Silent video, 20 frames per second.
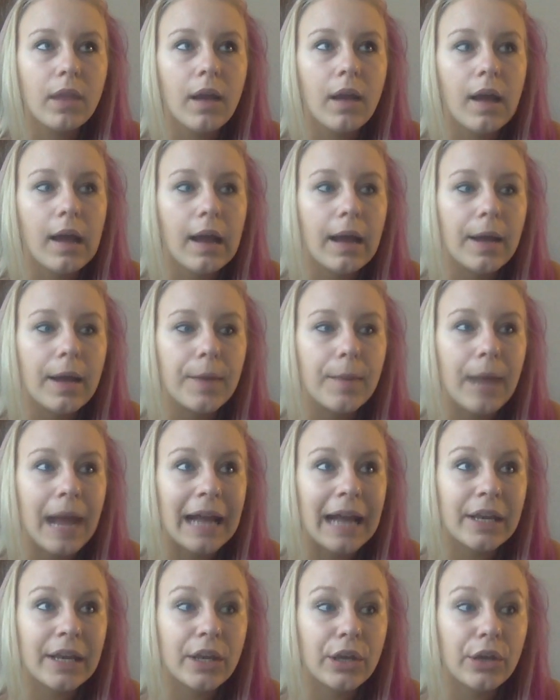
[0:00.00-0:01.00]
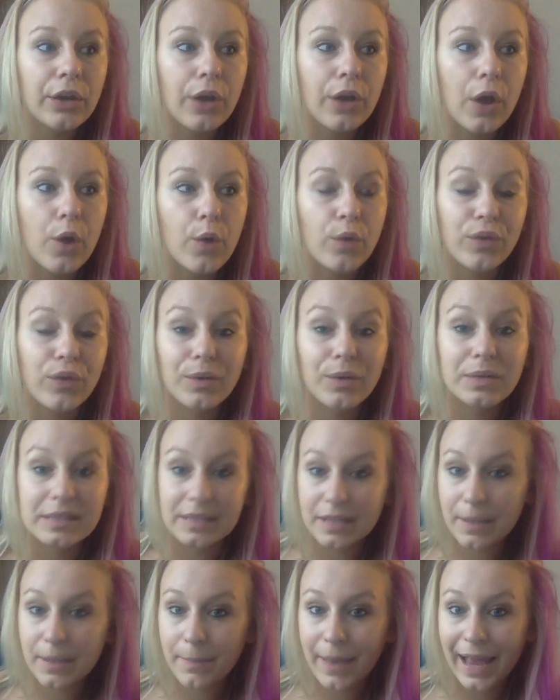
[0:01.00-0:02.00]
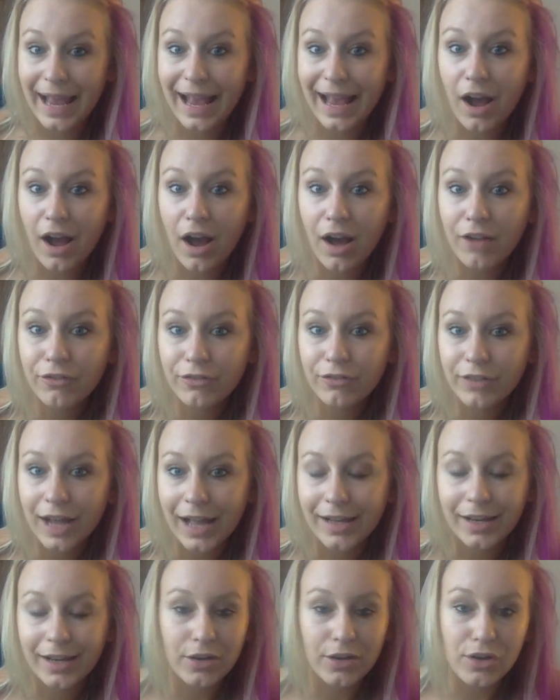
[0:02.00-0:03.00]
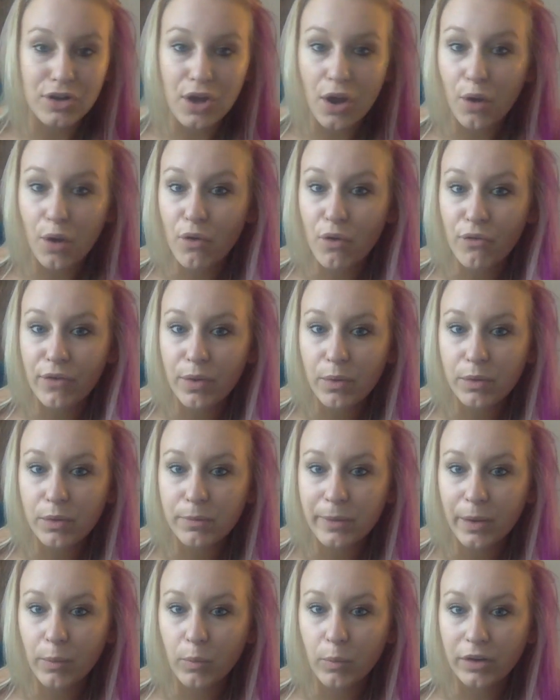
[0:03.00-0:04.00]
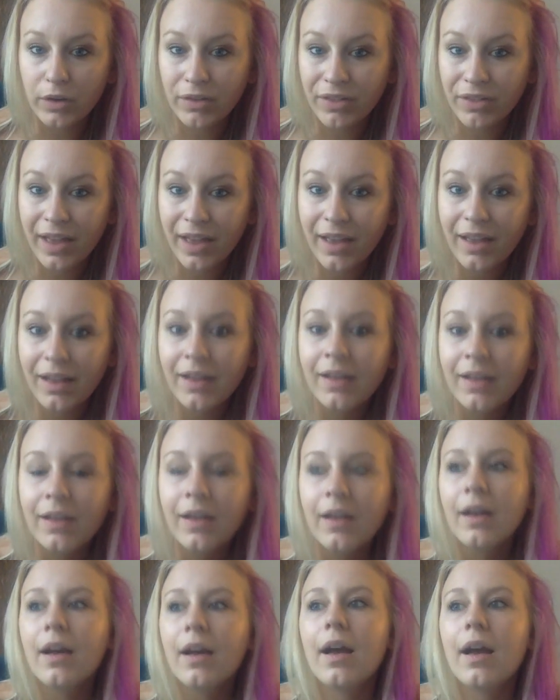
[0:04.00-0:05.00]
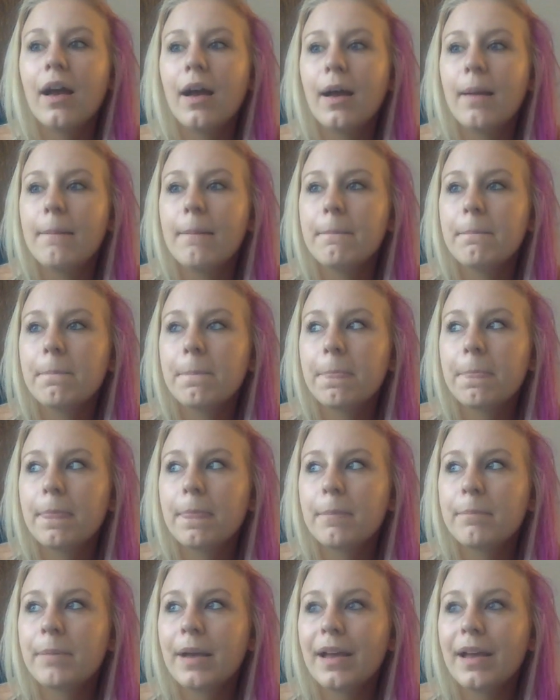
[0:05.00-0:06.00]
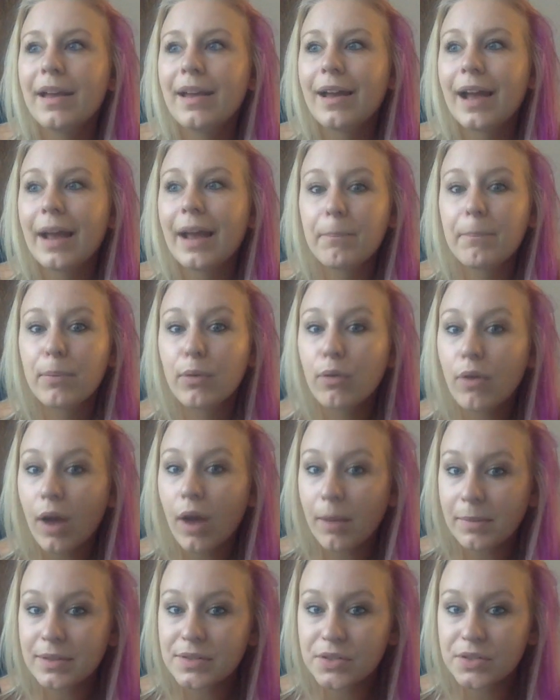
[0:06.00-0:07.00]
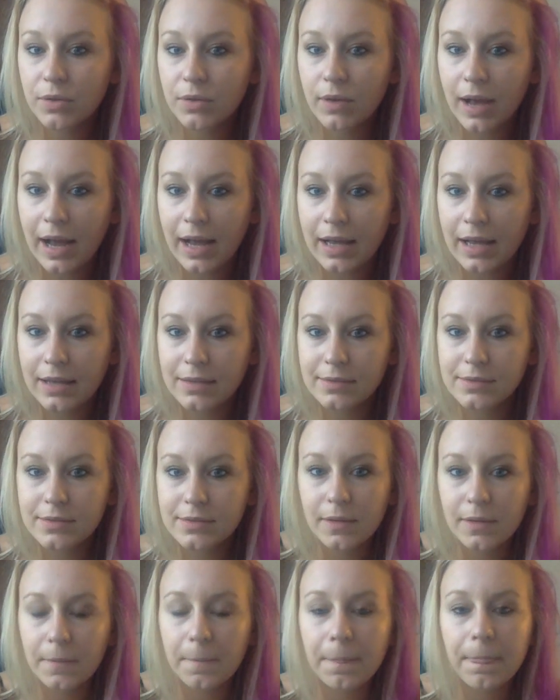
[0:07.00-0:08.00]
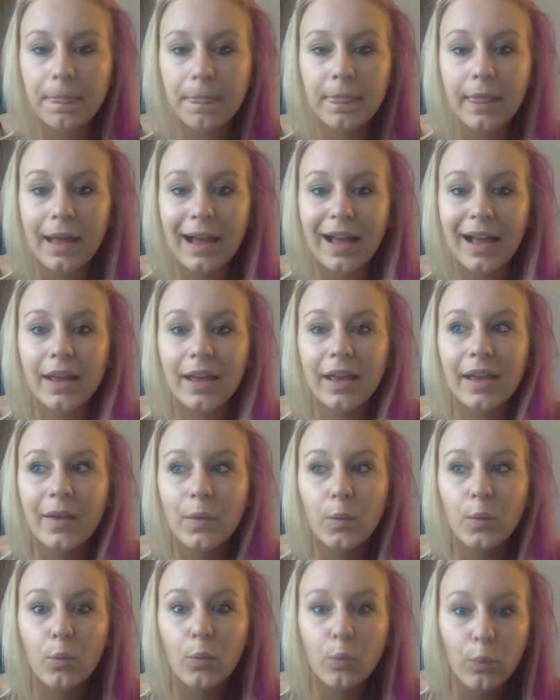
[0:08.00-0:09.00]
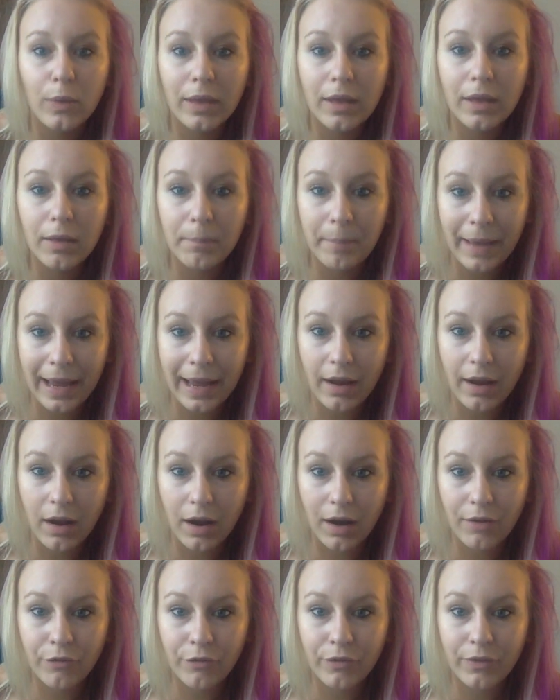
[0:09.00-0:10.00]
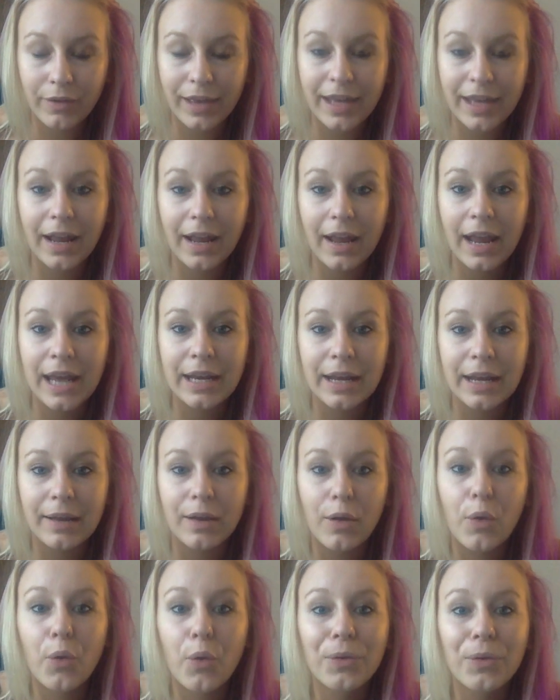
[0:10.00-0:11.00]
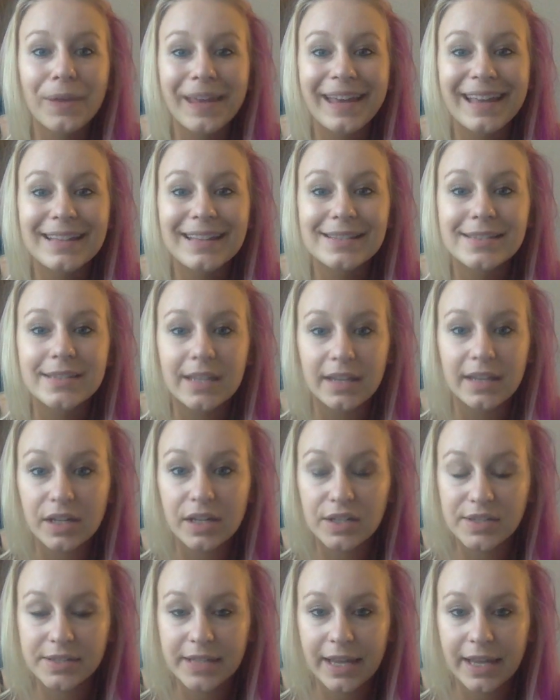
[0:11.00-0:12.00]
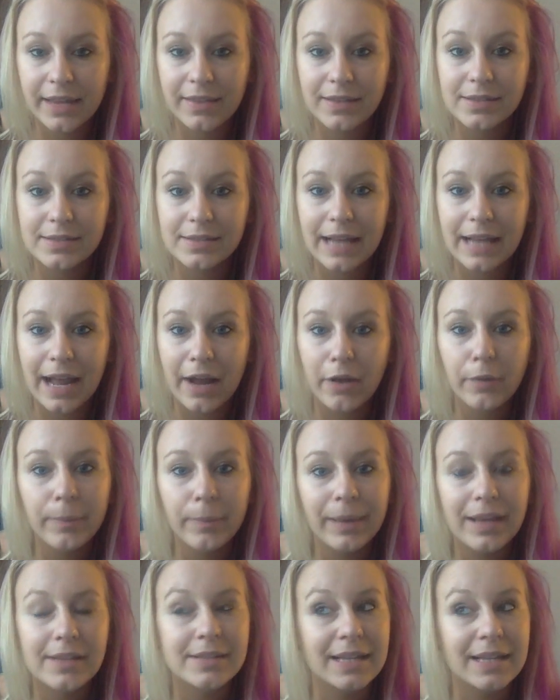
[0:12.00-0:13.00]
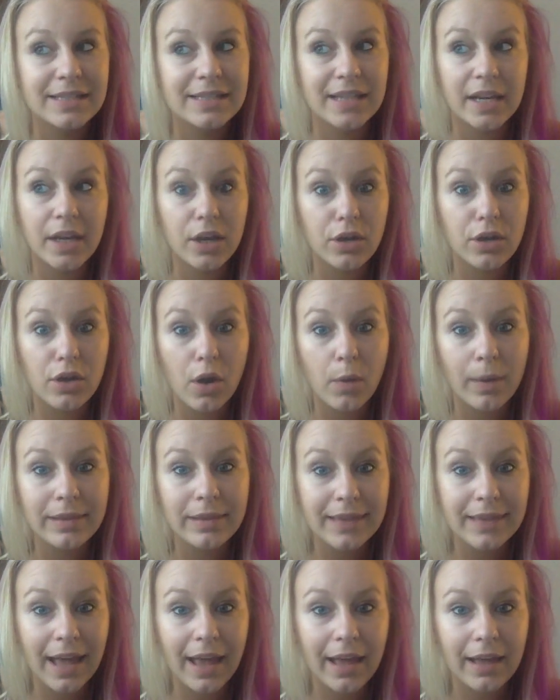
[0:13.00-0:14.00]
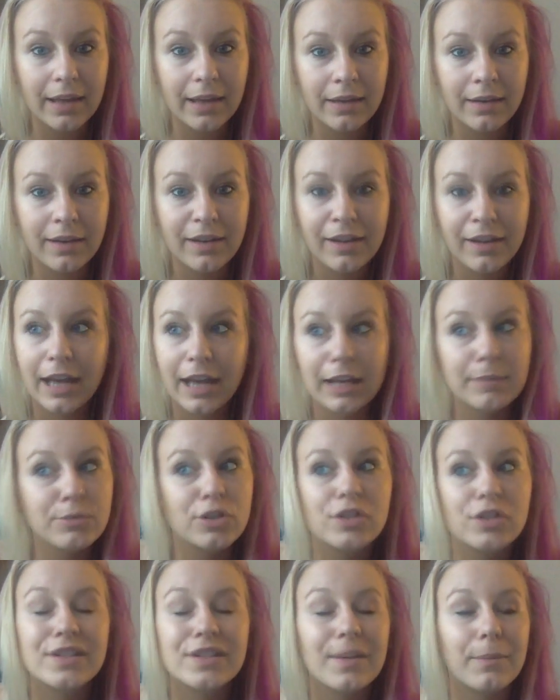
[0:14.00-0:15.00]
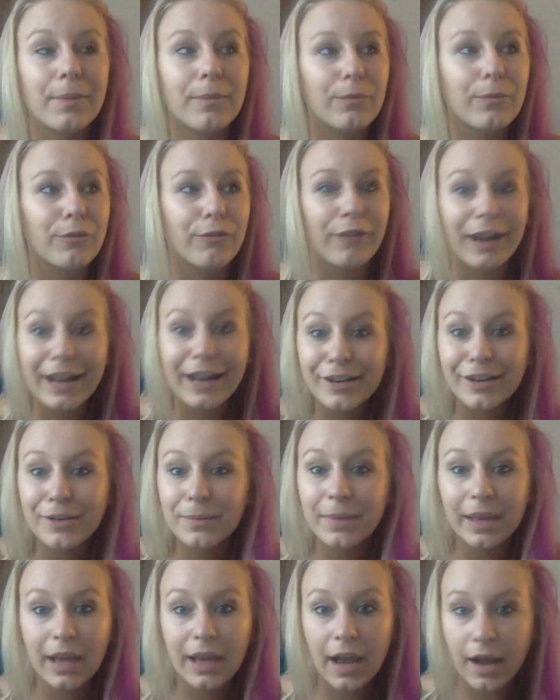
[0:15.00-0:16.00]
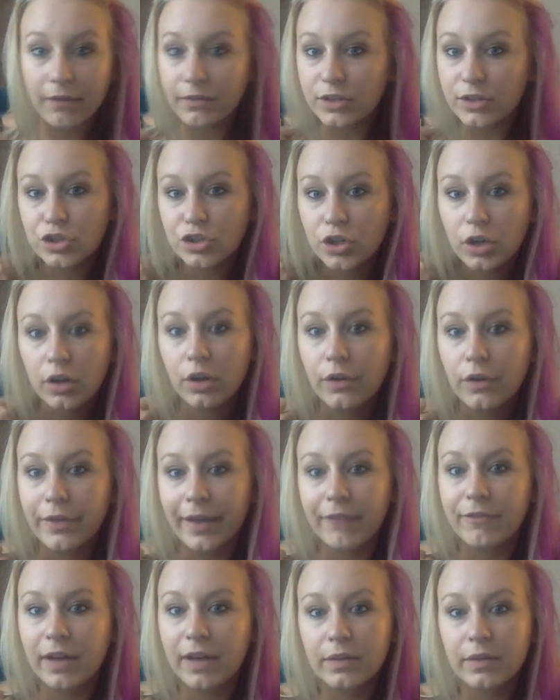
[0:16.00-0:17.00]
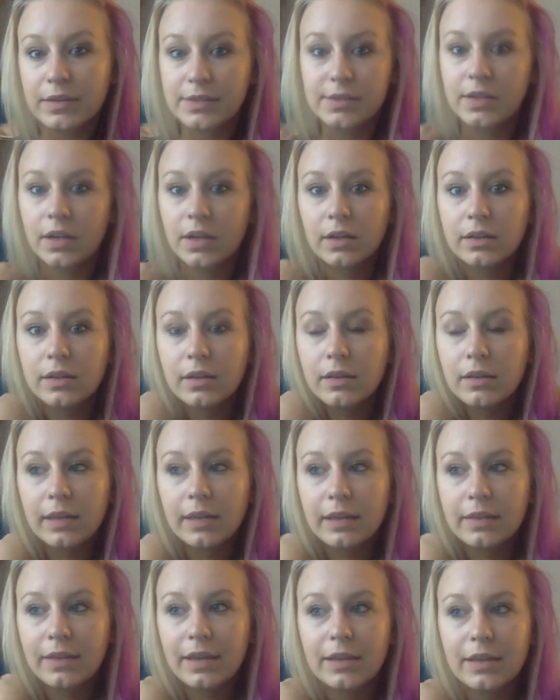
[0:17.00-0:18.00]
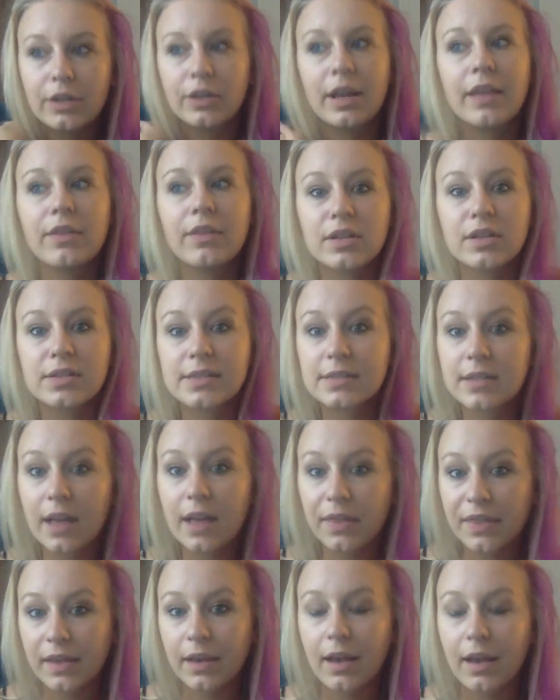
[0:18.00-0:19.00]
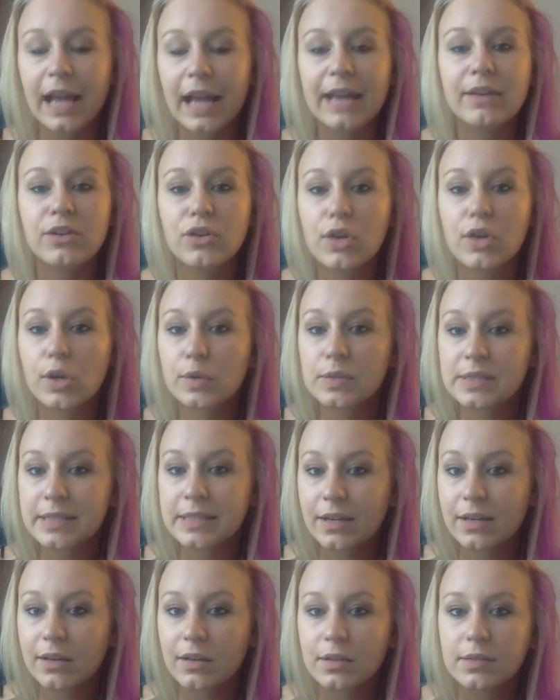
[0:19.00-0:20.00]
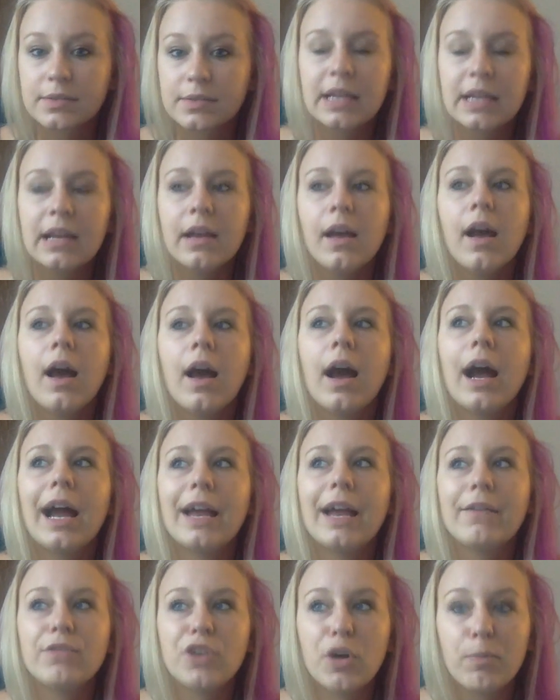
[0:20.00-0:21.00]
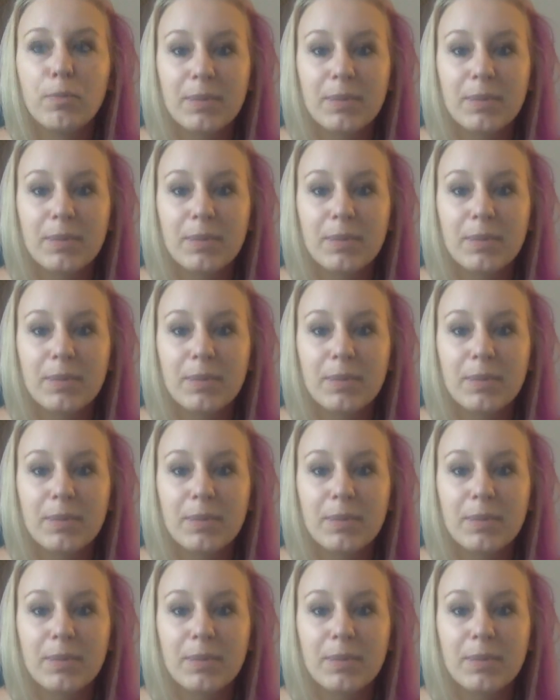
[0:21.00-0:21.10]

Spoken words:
I didn't know if it was going to pay off. I didn't know if it would be worth it. But I promise you guys that it will pay off. And I only can sit here saying this now because I didn't know it then. And I'm just some random, like, average girl that found this on, like, the internet. There's nothing. I had no skills. I have no